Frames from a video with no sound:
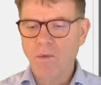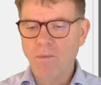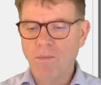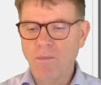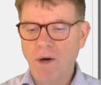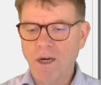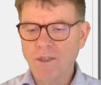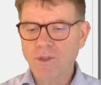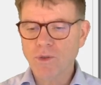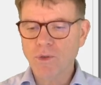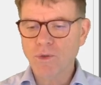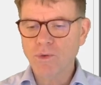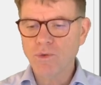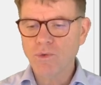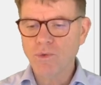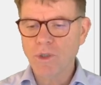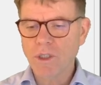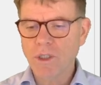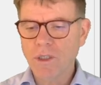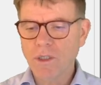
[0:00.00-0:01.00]
By so
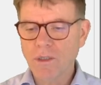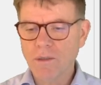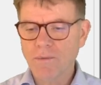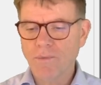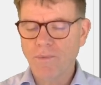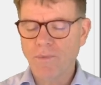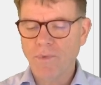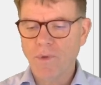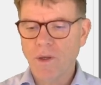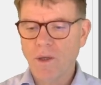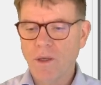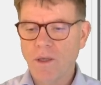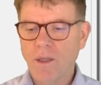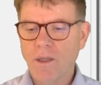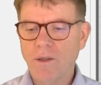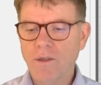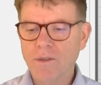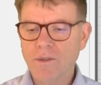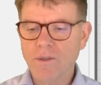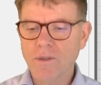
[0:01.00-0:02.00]
doing,
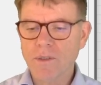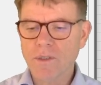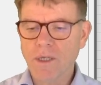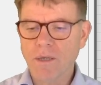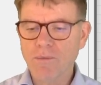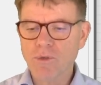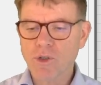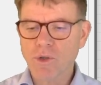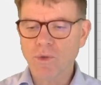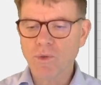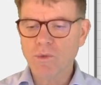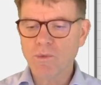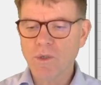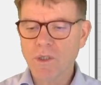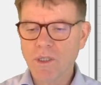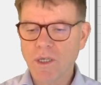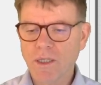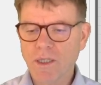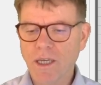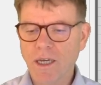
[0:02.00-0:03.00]
the system shows me
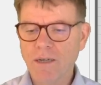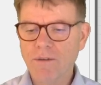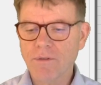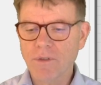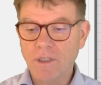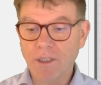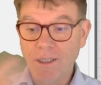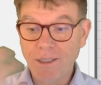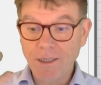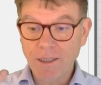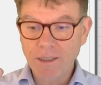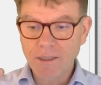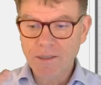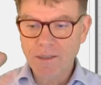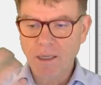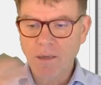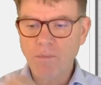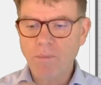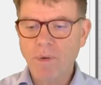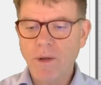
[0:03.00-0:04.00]
that I have in this
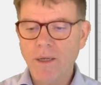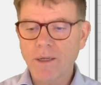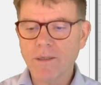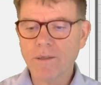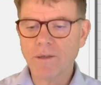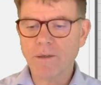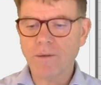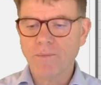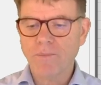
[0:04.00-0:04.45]
template